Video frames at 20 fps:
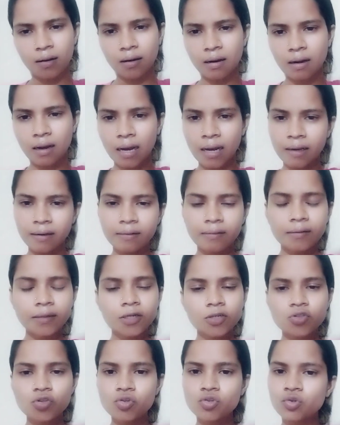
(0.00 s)

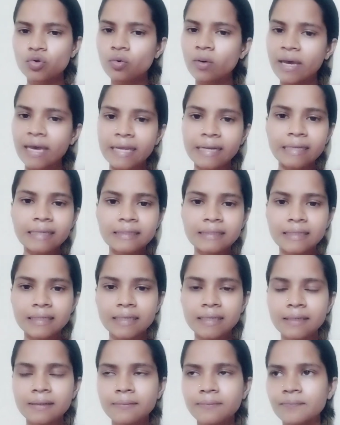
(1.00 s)
agree to do
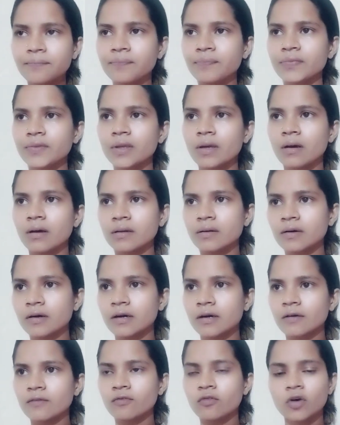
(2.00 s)
anything
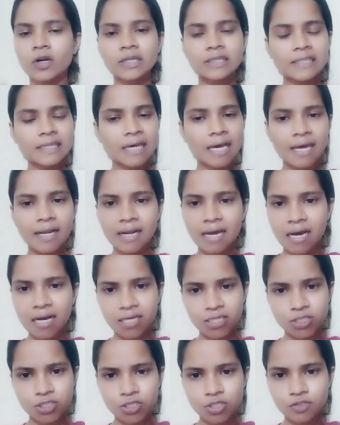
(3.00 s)
what they are
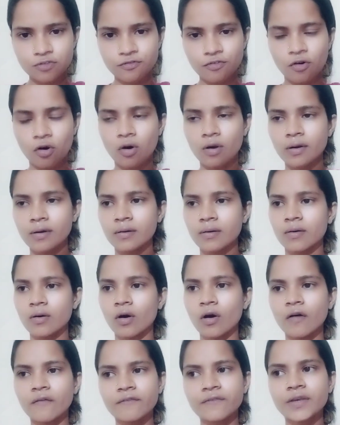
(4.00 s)
asked for,
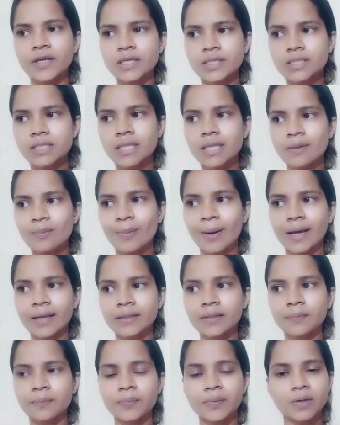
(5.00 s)
obviously by
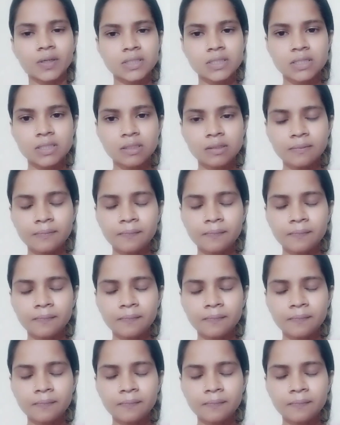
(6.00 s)
the person